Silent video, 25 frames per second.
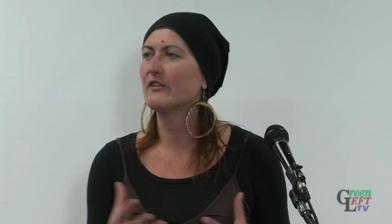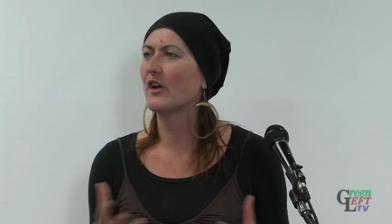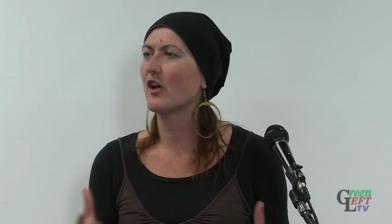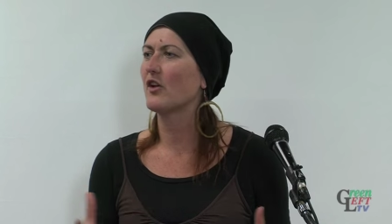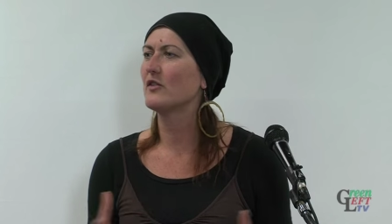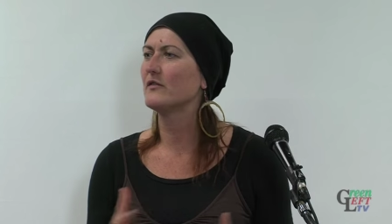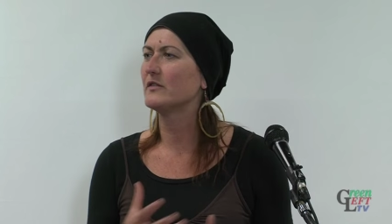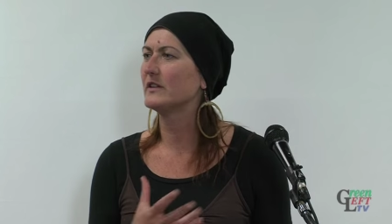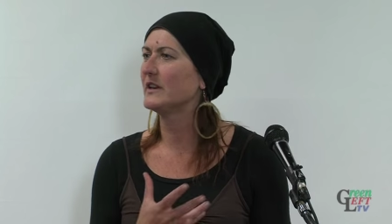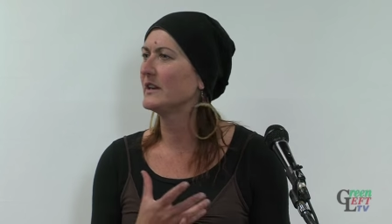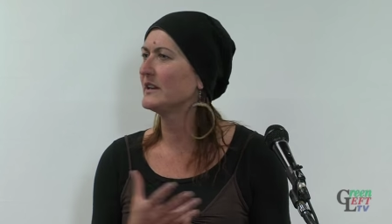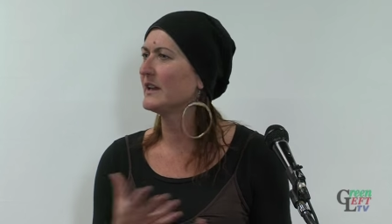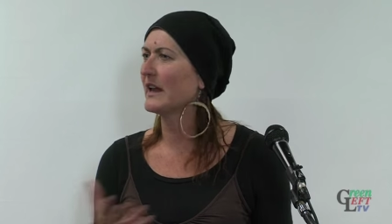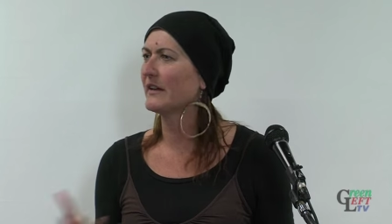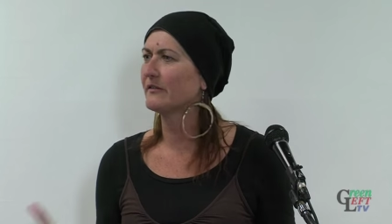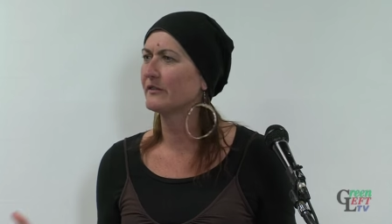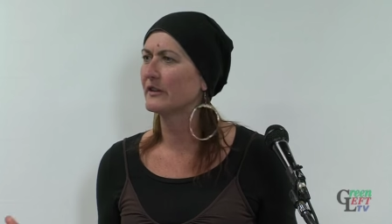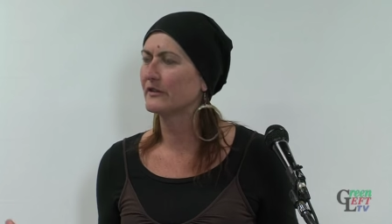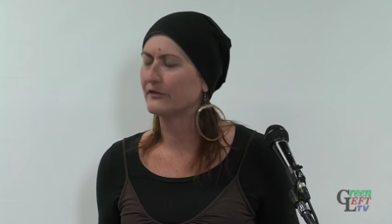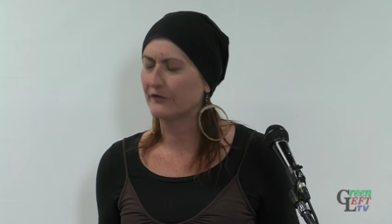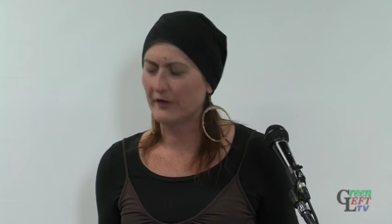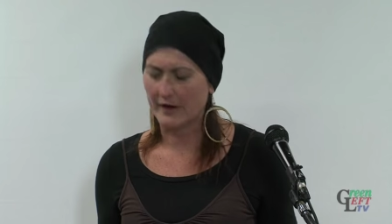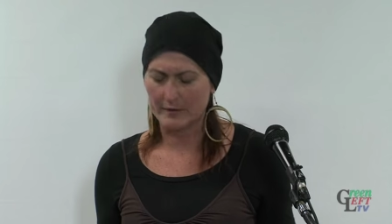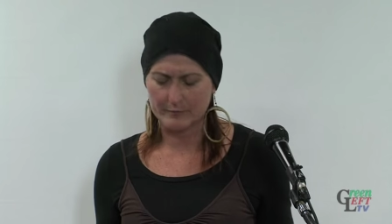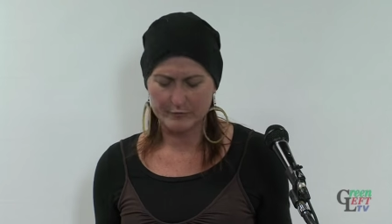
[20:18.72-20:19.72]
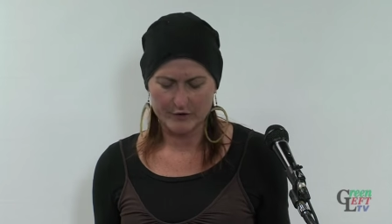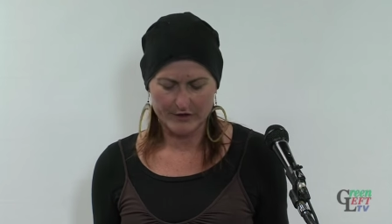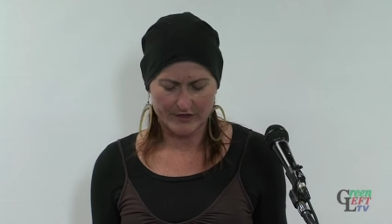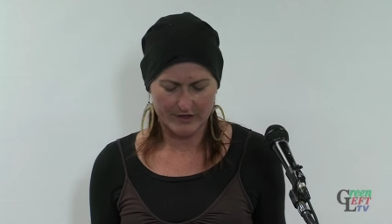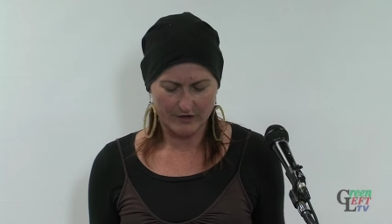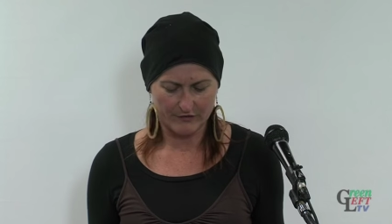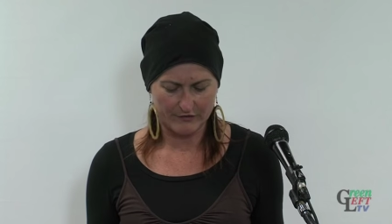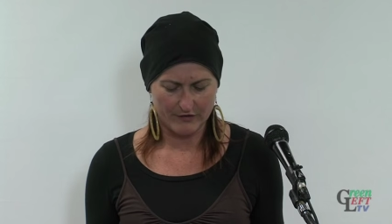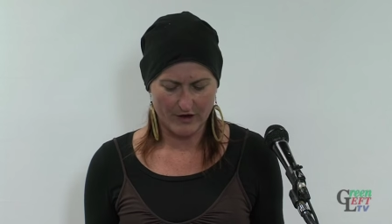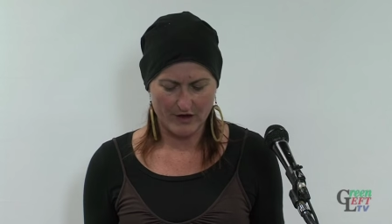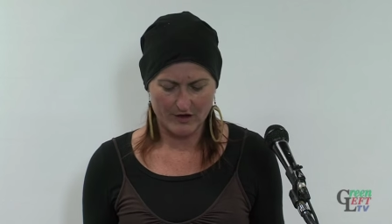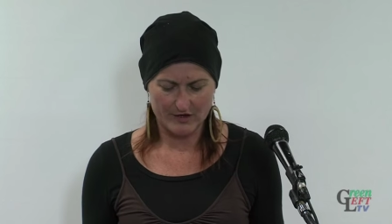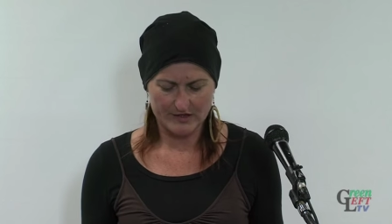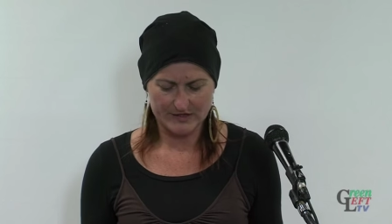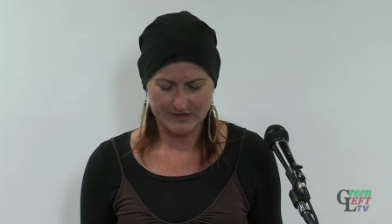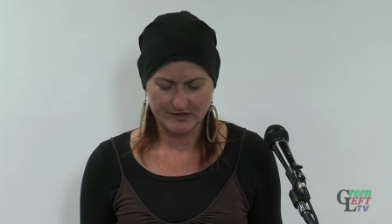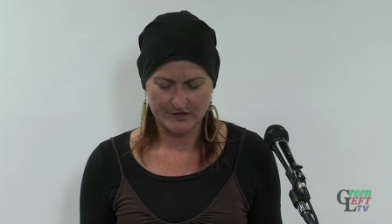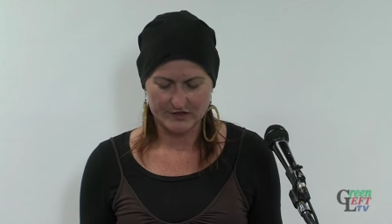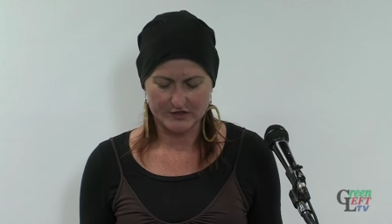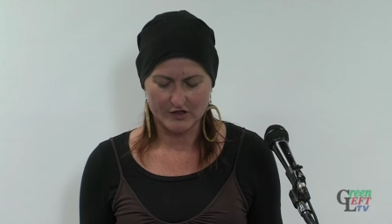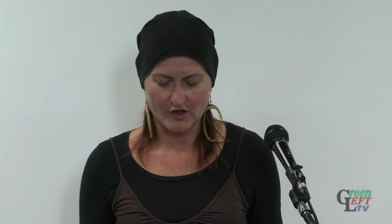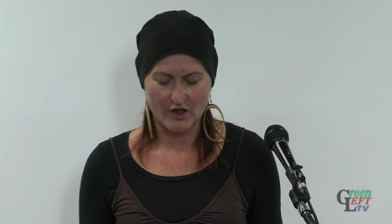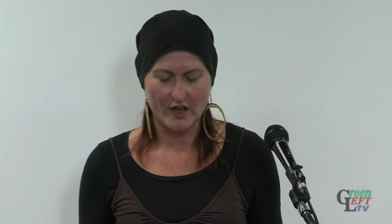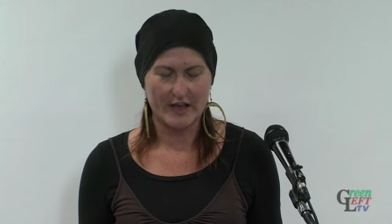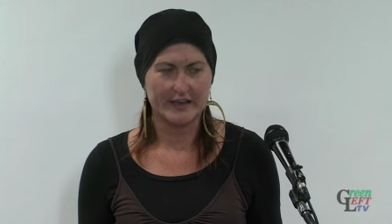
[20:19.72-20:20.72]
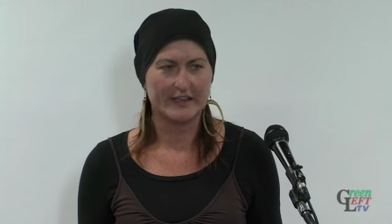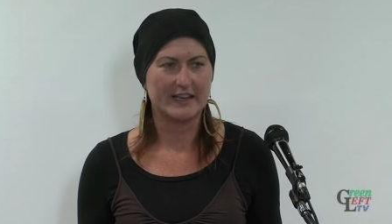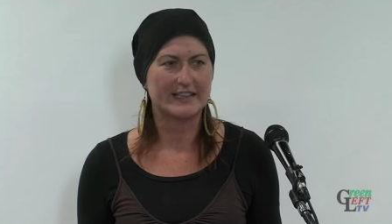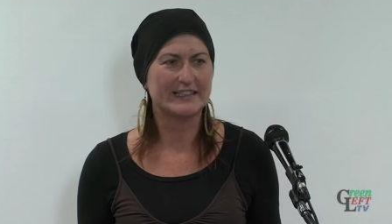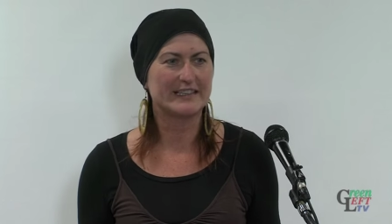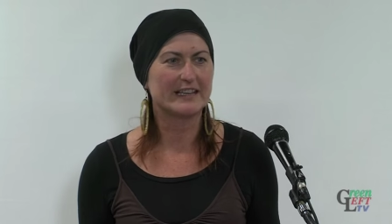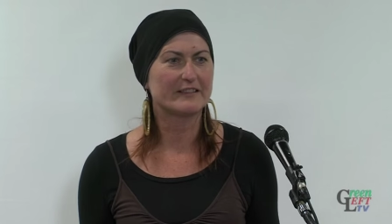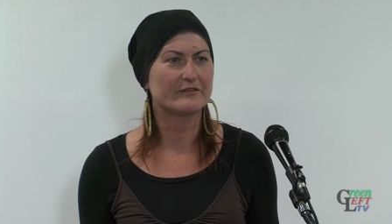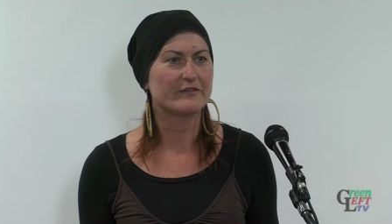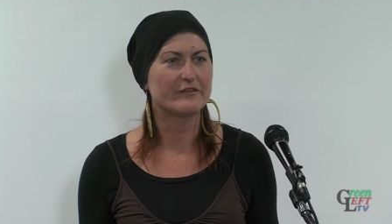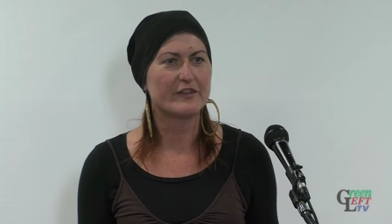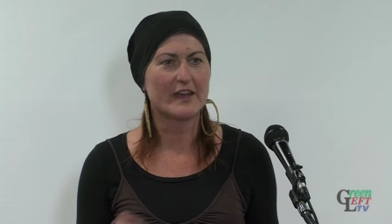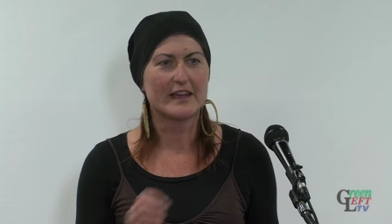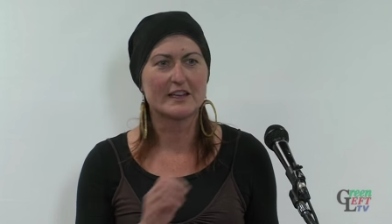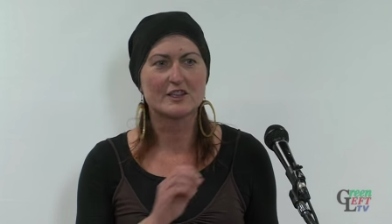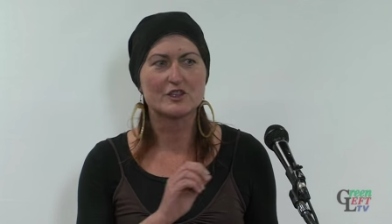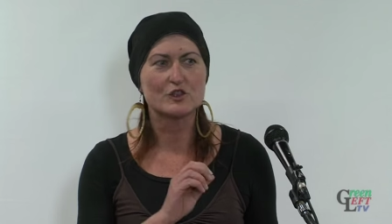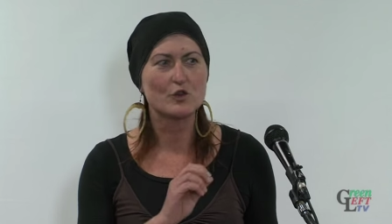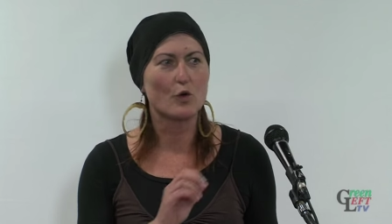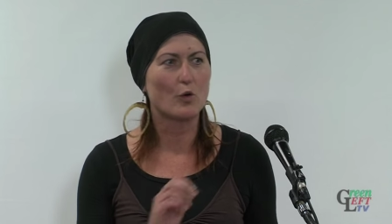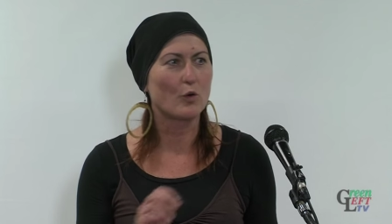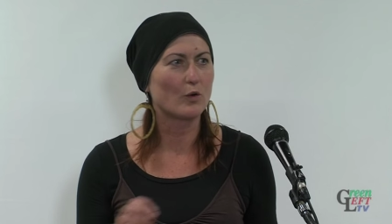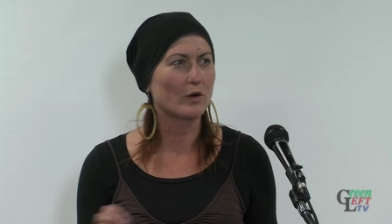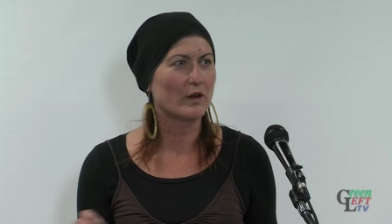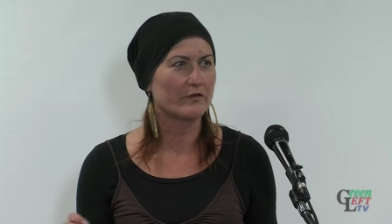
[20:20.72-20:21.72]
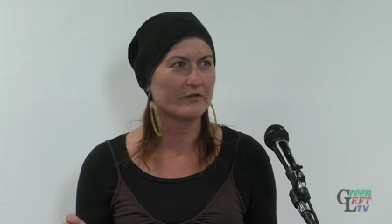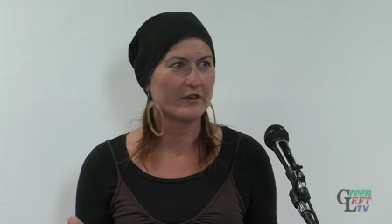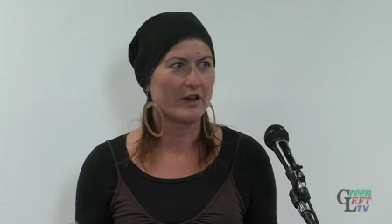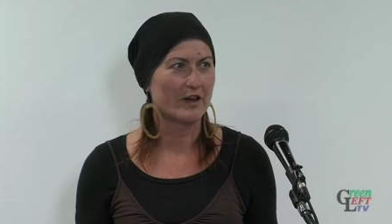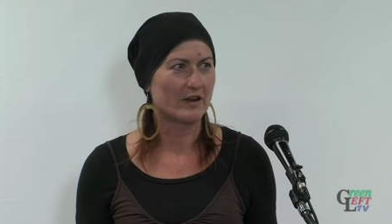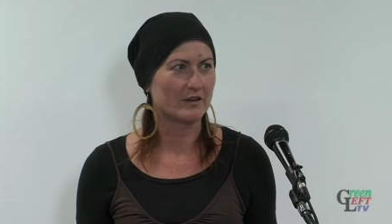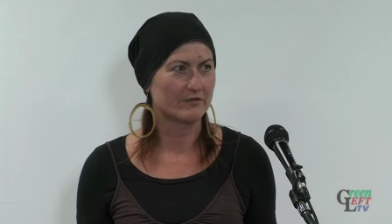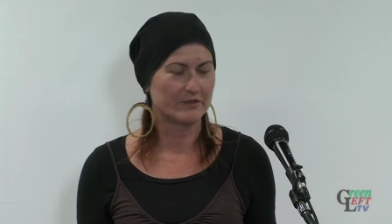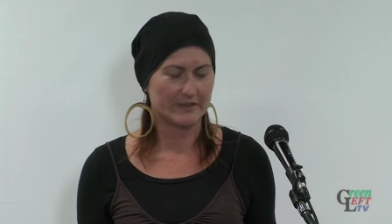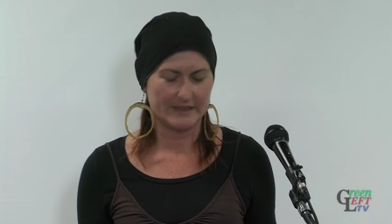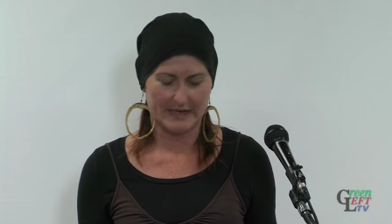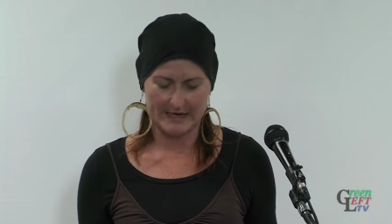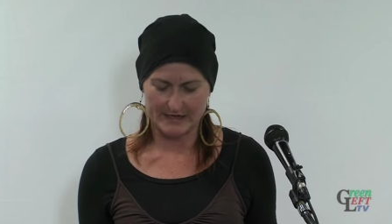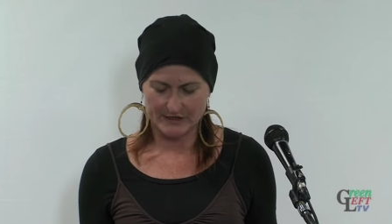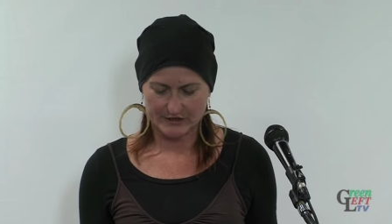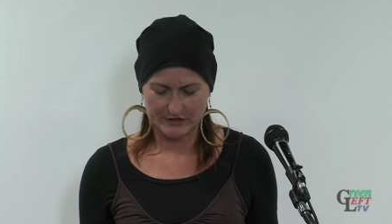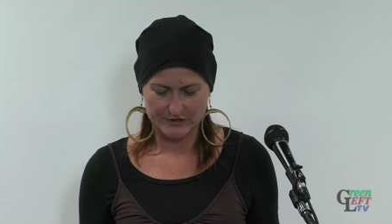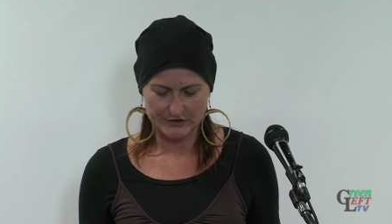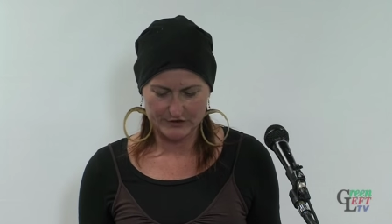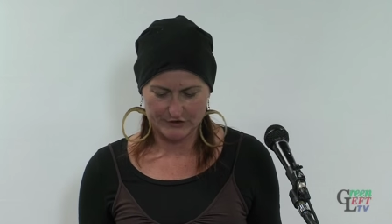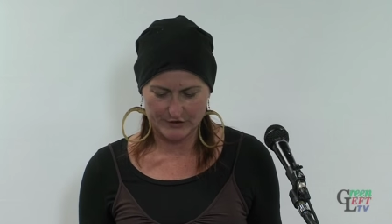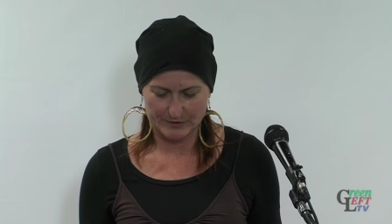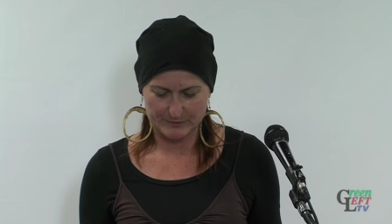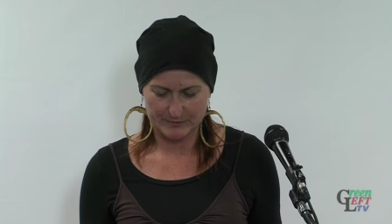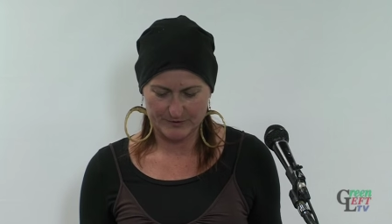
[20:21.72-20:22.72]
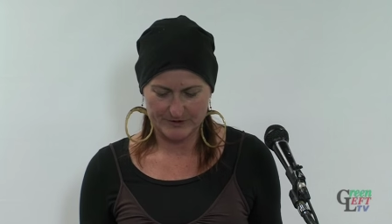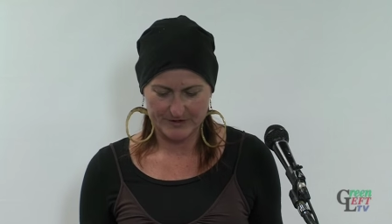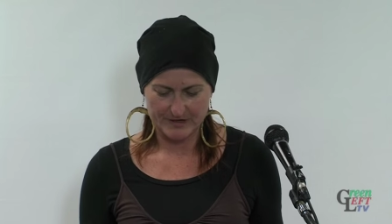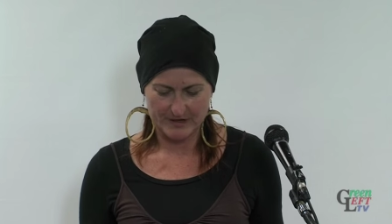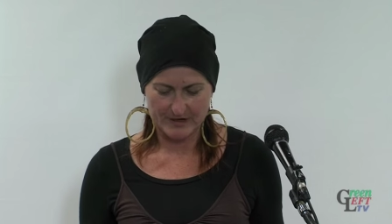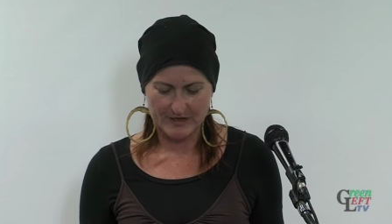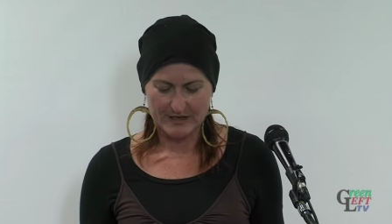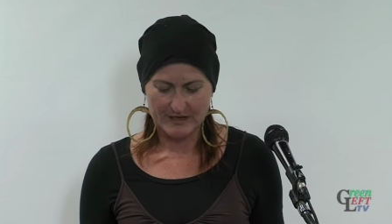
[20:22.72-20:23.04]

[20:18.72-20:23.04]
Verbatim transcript: woven in every fabric of our society and it affects all of our relationships,